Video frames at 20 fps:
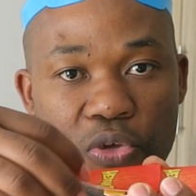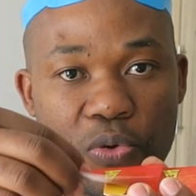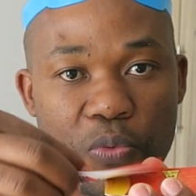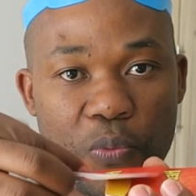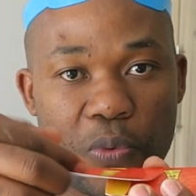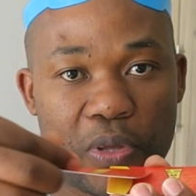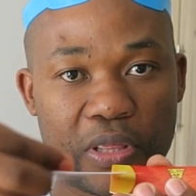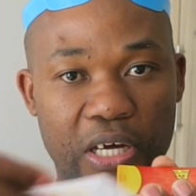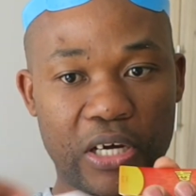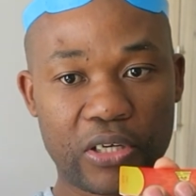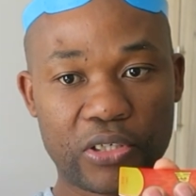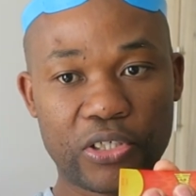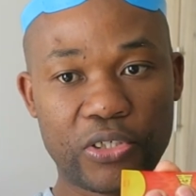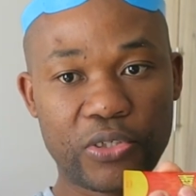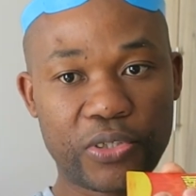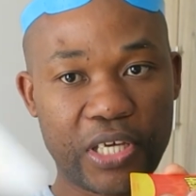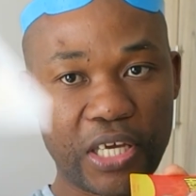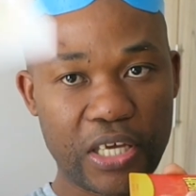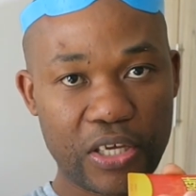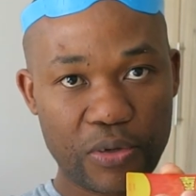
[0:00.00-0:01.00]
without
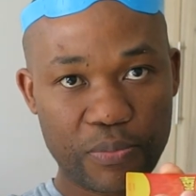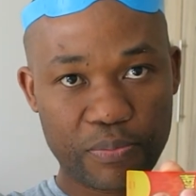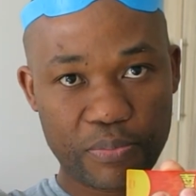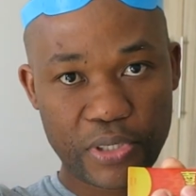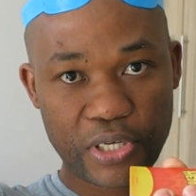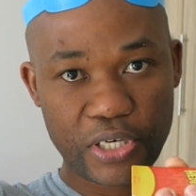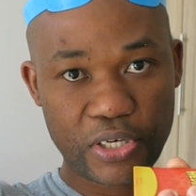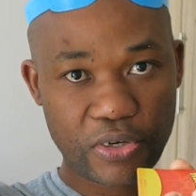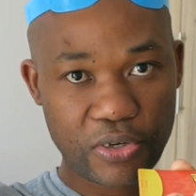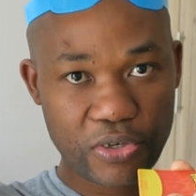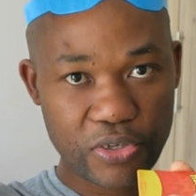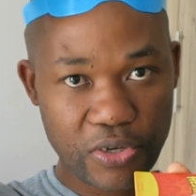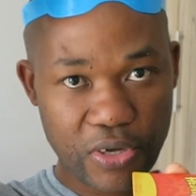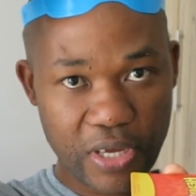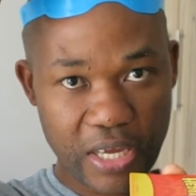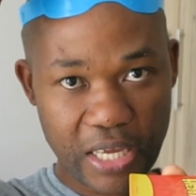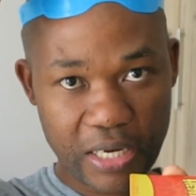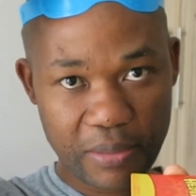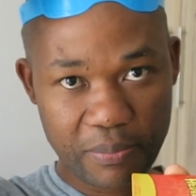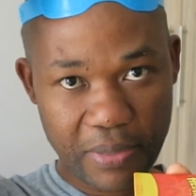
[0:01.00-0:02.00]
looking, you put it on your
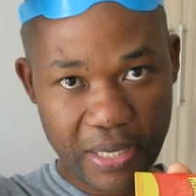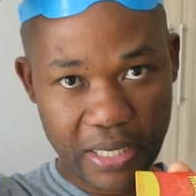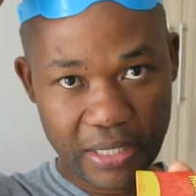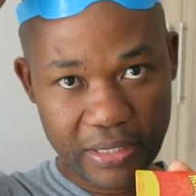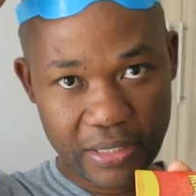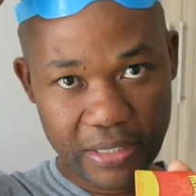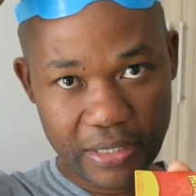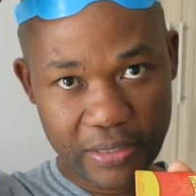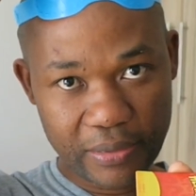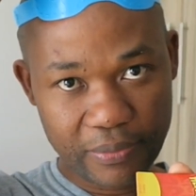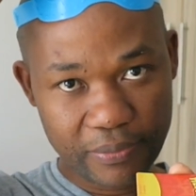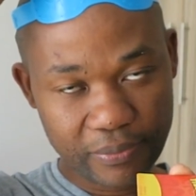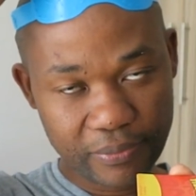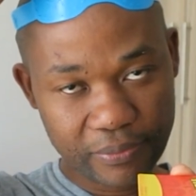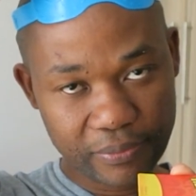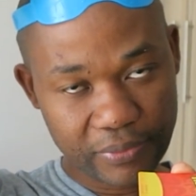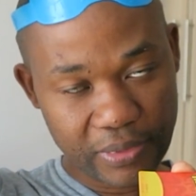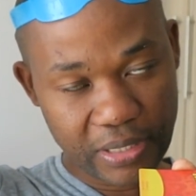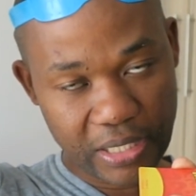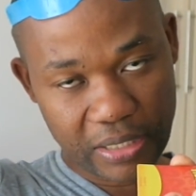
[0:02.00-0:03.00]

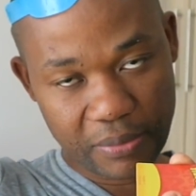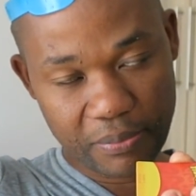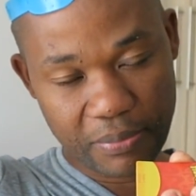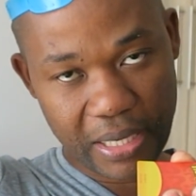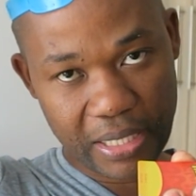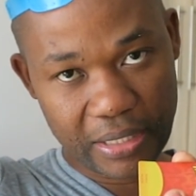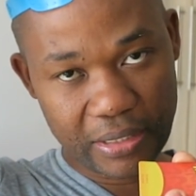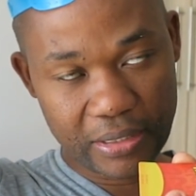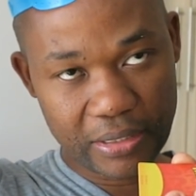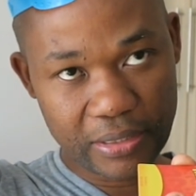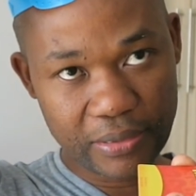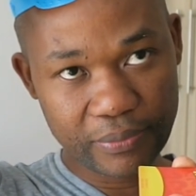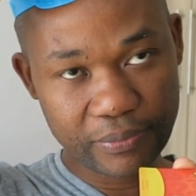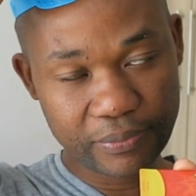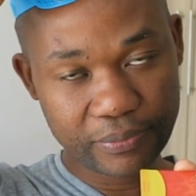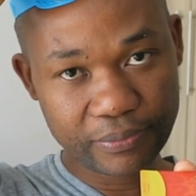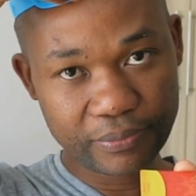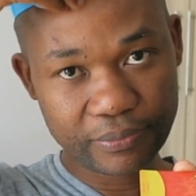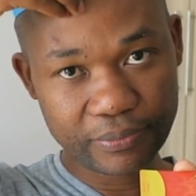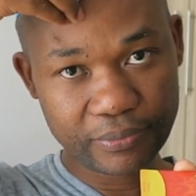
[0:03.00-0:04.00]
headband.
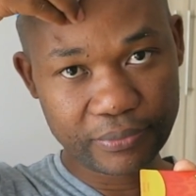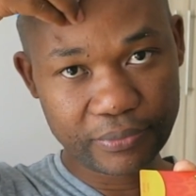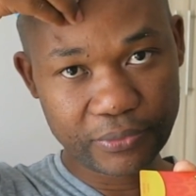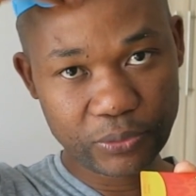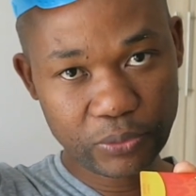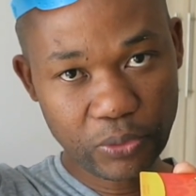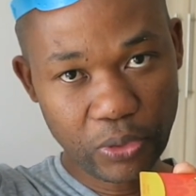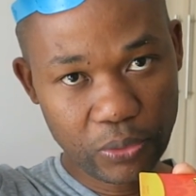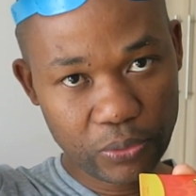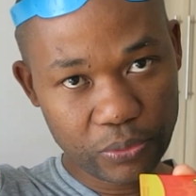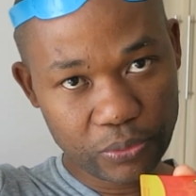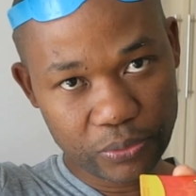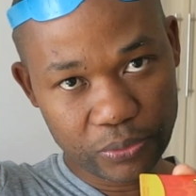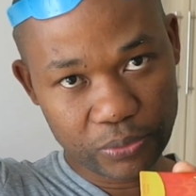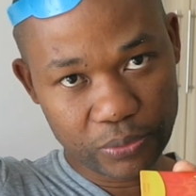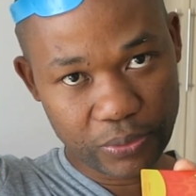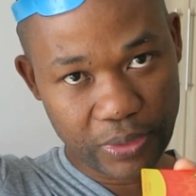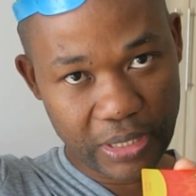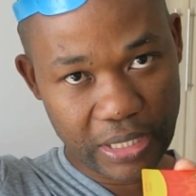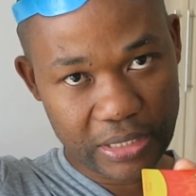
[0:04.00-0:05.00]
Woo!
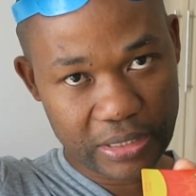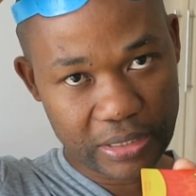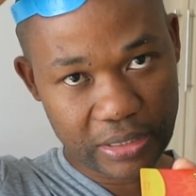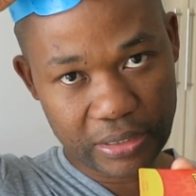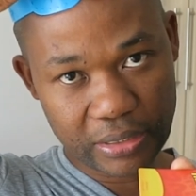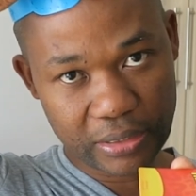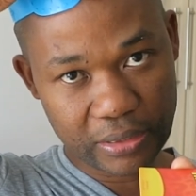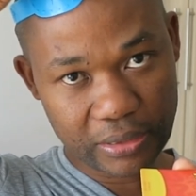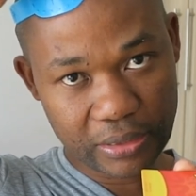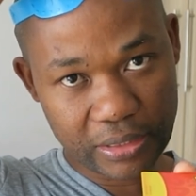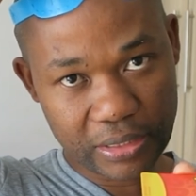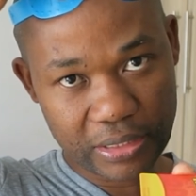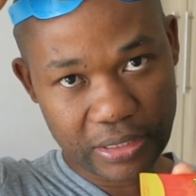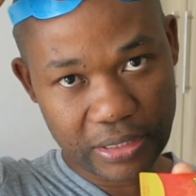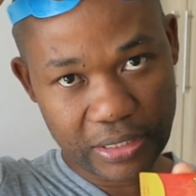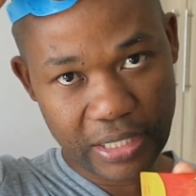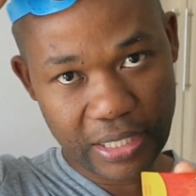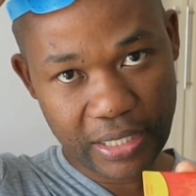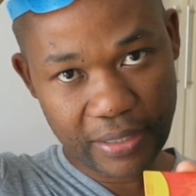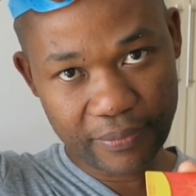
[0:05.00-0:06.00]
Where is it? Is it
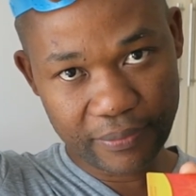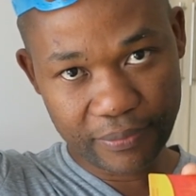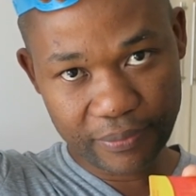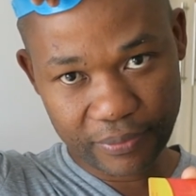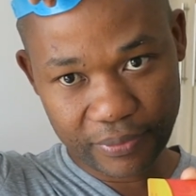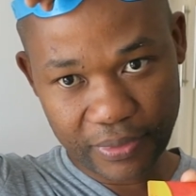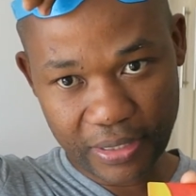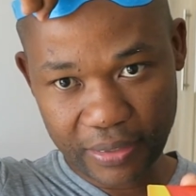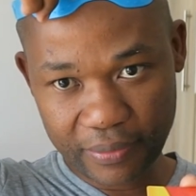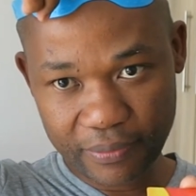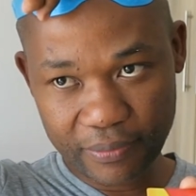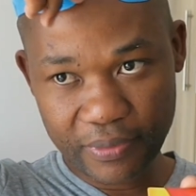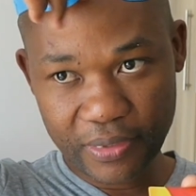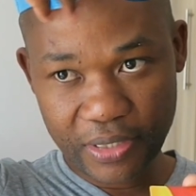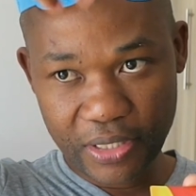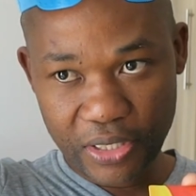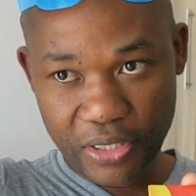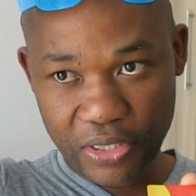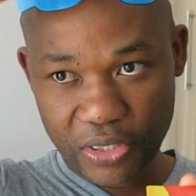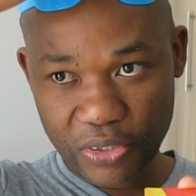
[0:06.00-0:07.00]
here? Yeah.
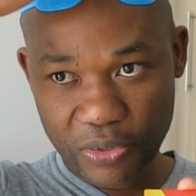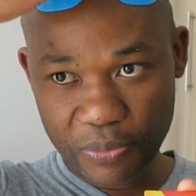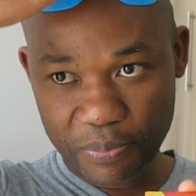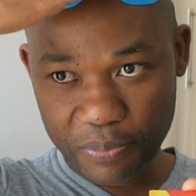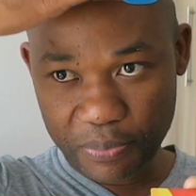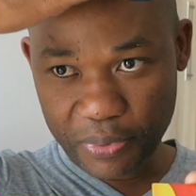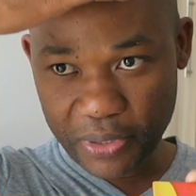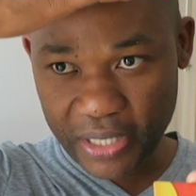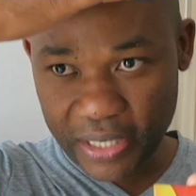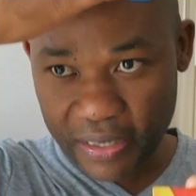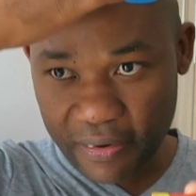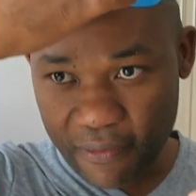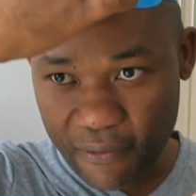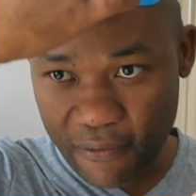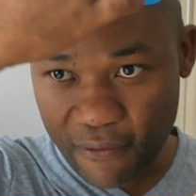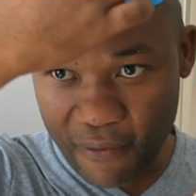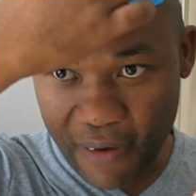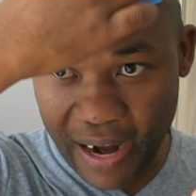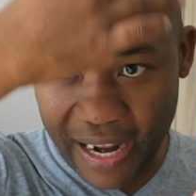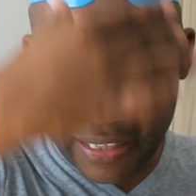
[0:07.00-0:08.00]
You put it
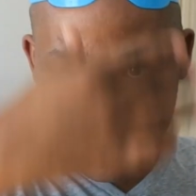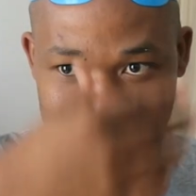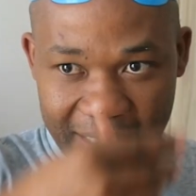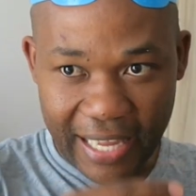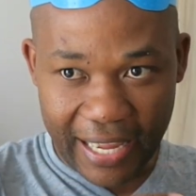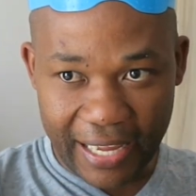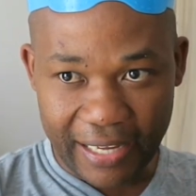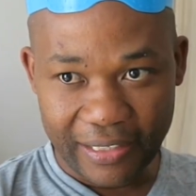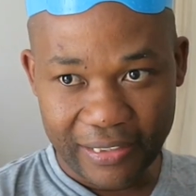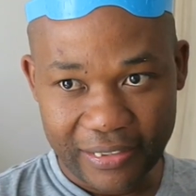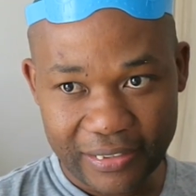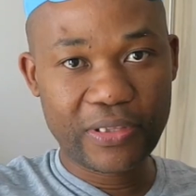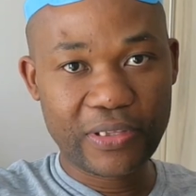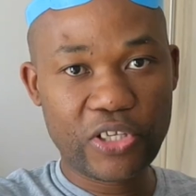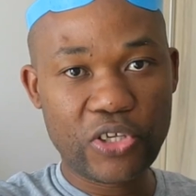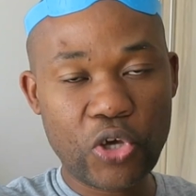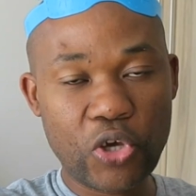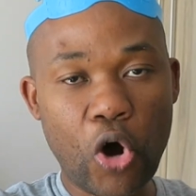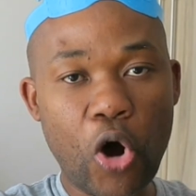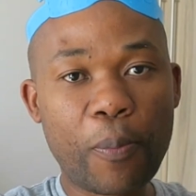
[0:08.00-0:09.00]
right there.
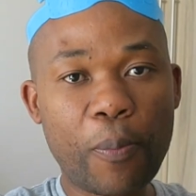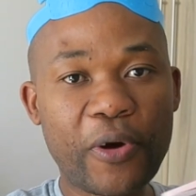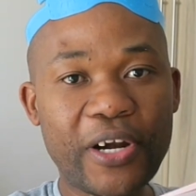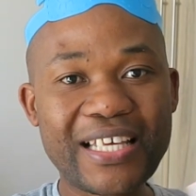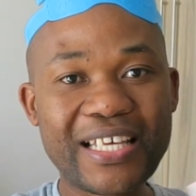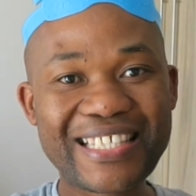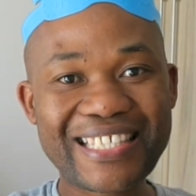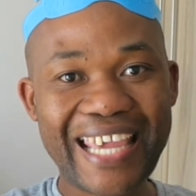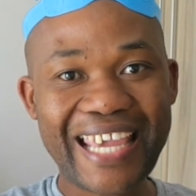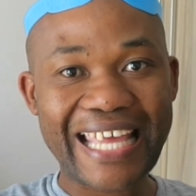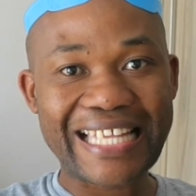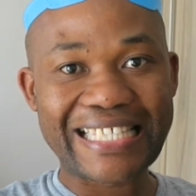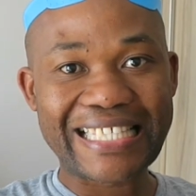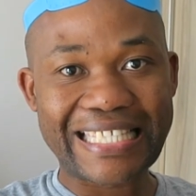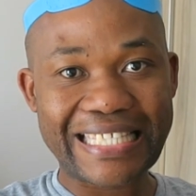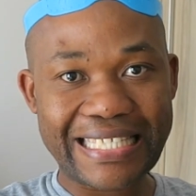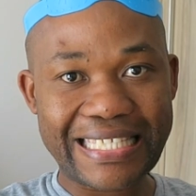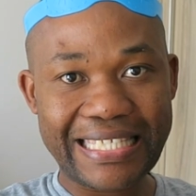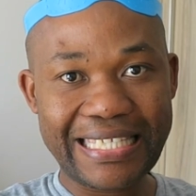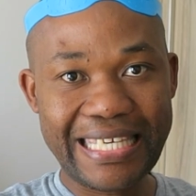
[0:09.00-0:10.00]
Your opponents can
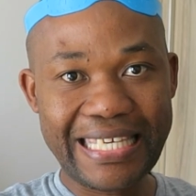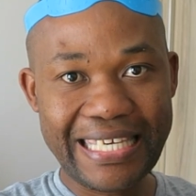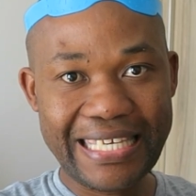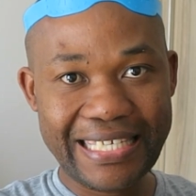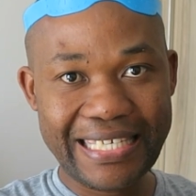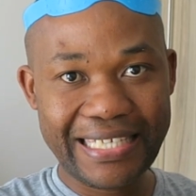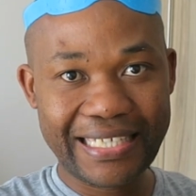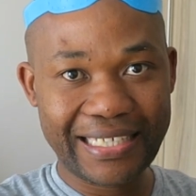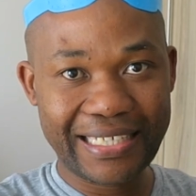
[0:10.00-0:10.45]
see